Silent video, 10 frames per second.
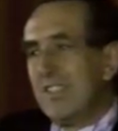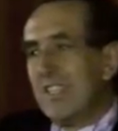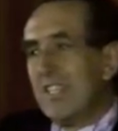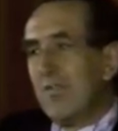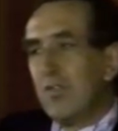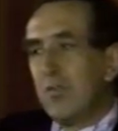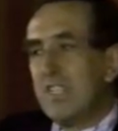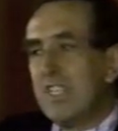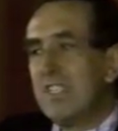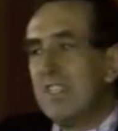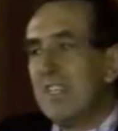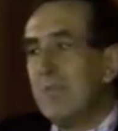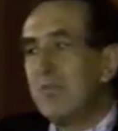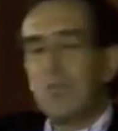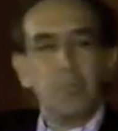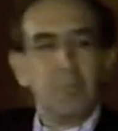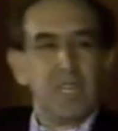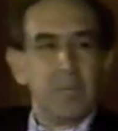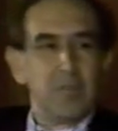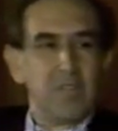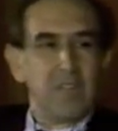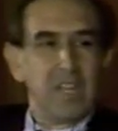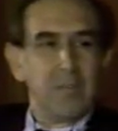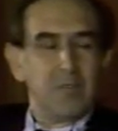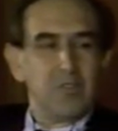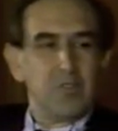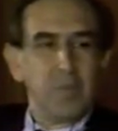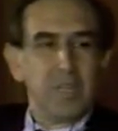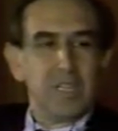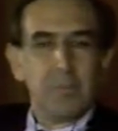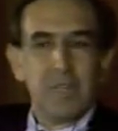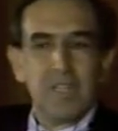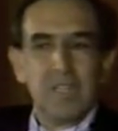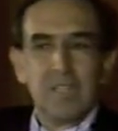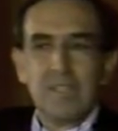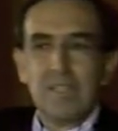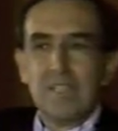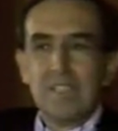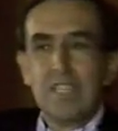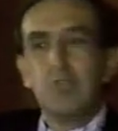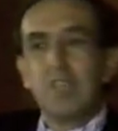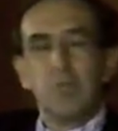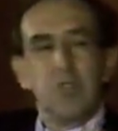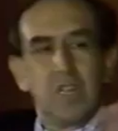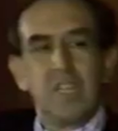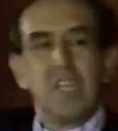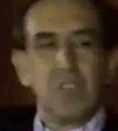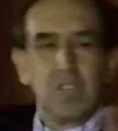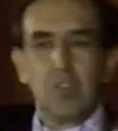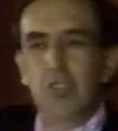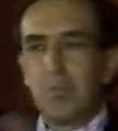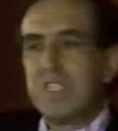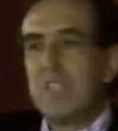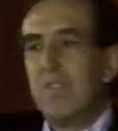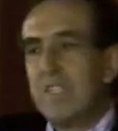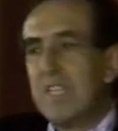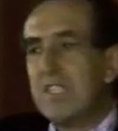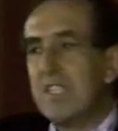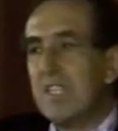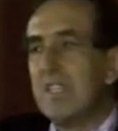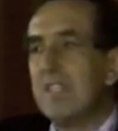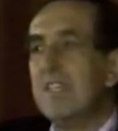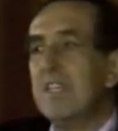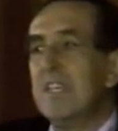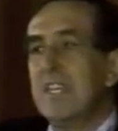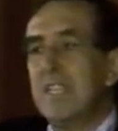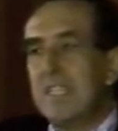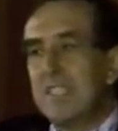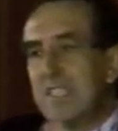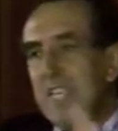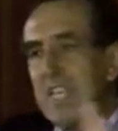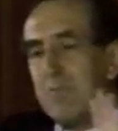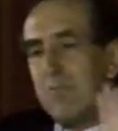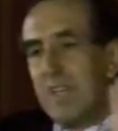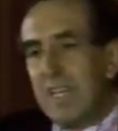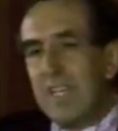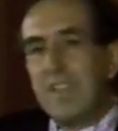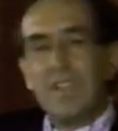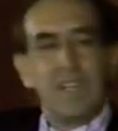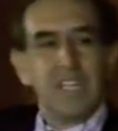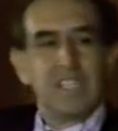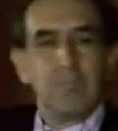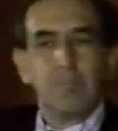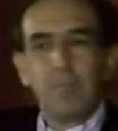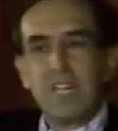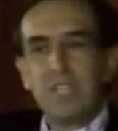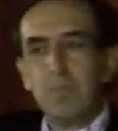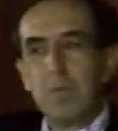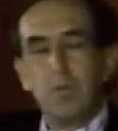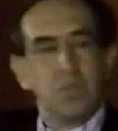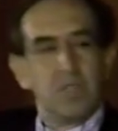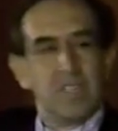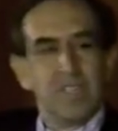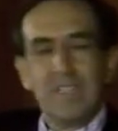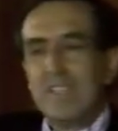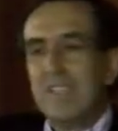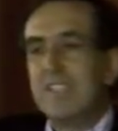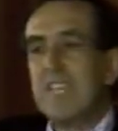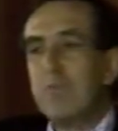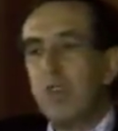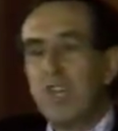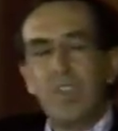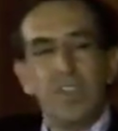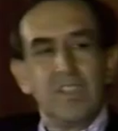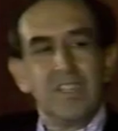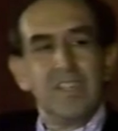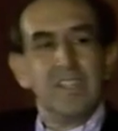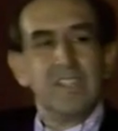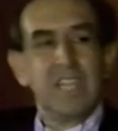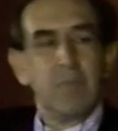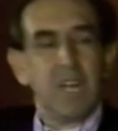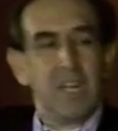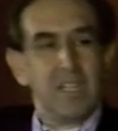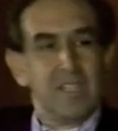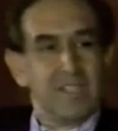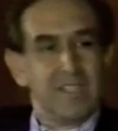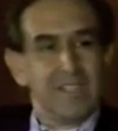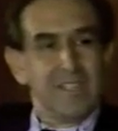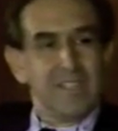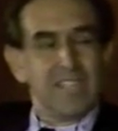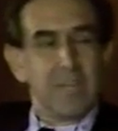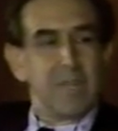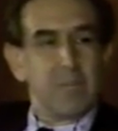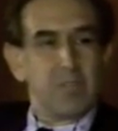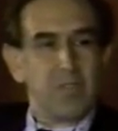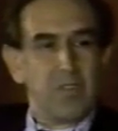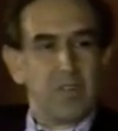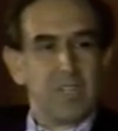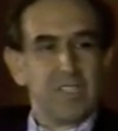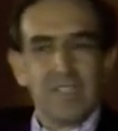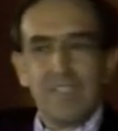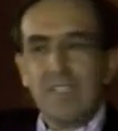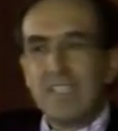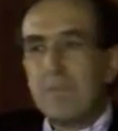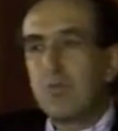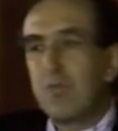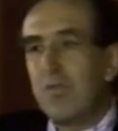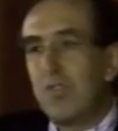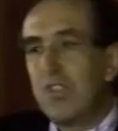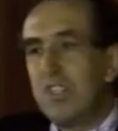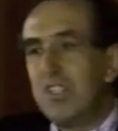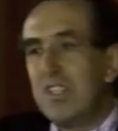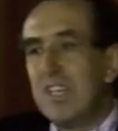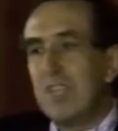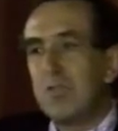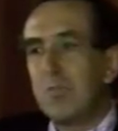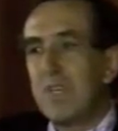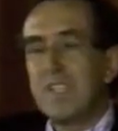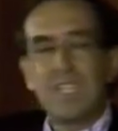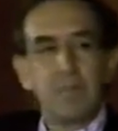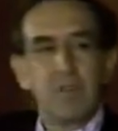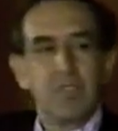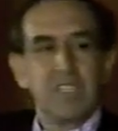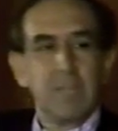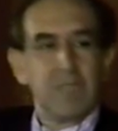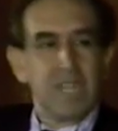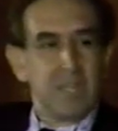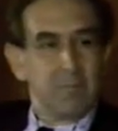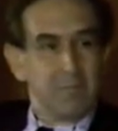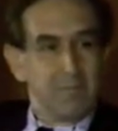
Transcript: Therefore, which is the absolute minimum available to build the building. Just to give you an idea of the cost of Pacific Design Center. It is the same length as Place Beaubourg, the same width, the same height, same number of floors, same square footage, and it was built at about the same time.